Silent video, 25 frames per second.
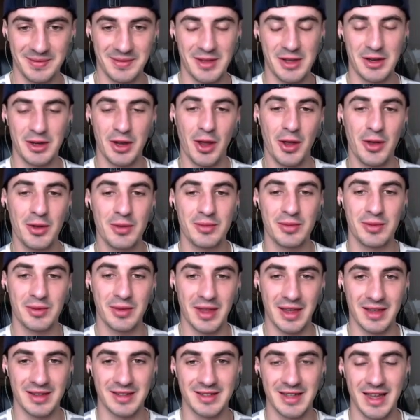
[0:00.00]
You'd hope
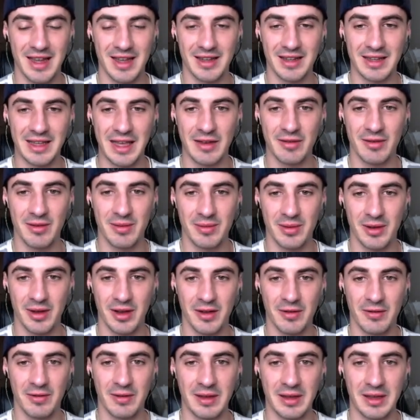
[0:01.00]
they stay together, but
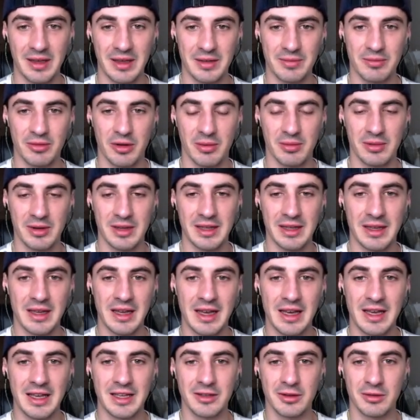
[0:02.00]
I think it's
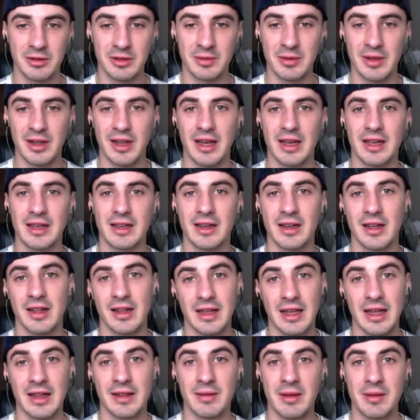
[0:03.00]
almost a bit like
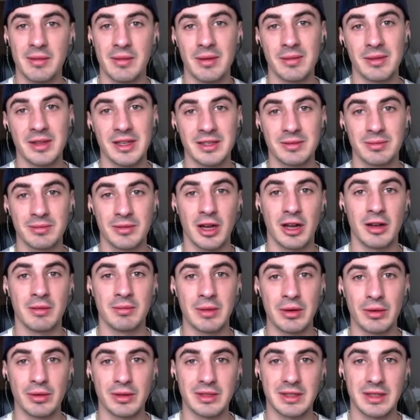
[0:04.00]
again, maybe this kind of
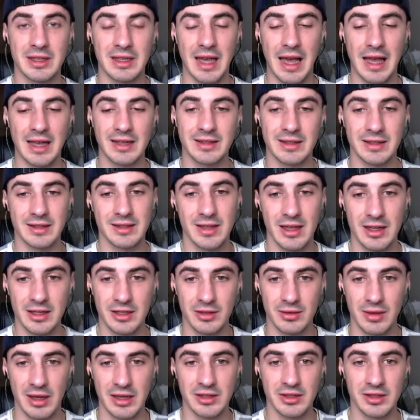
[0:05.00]
mirrors the Casca
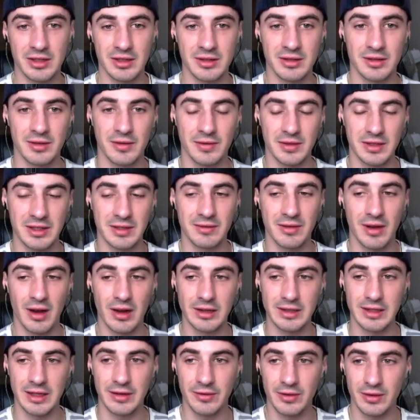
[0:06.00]
situation. Obviously, very
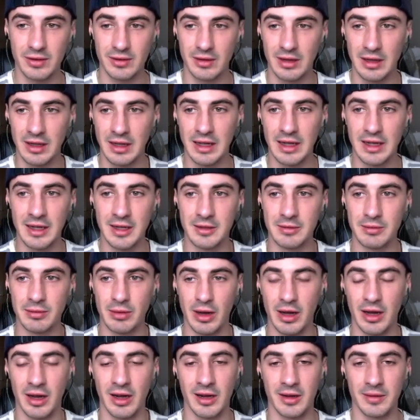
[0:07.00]
different,
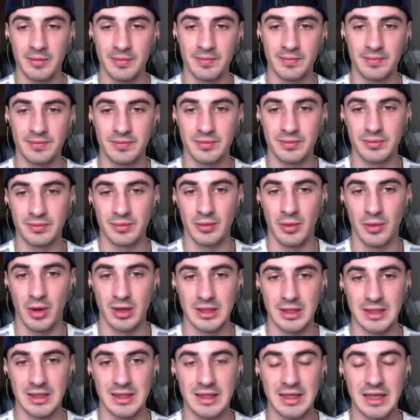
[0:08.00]
but might
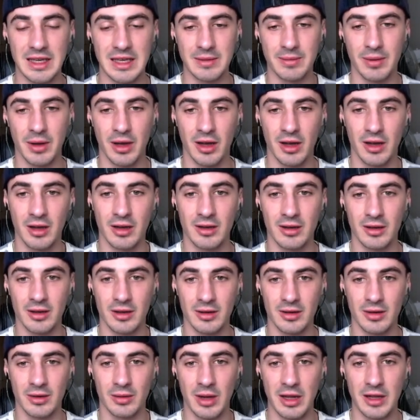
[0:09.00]
need to keep her
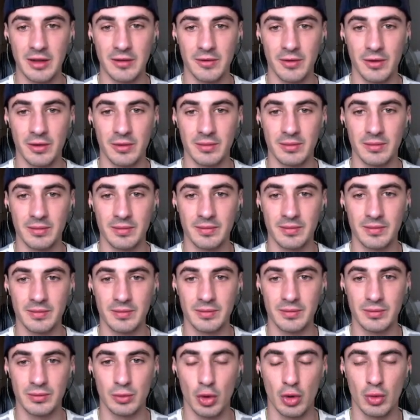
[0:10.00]
away from
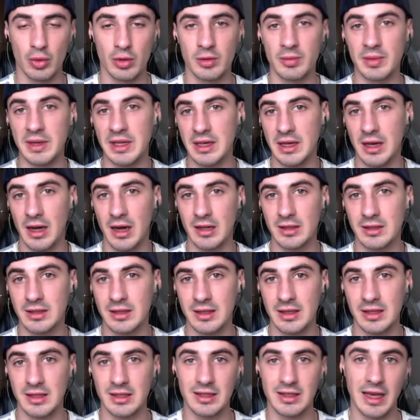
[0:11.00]
what would be Guts
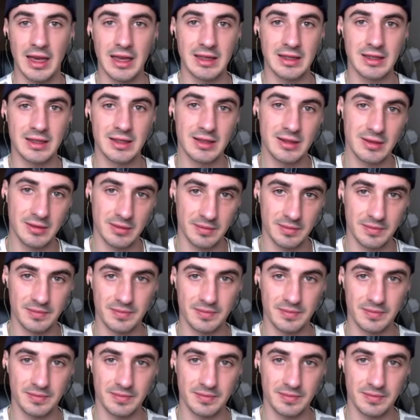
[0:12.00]
in this case.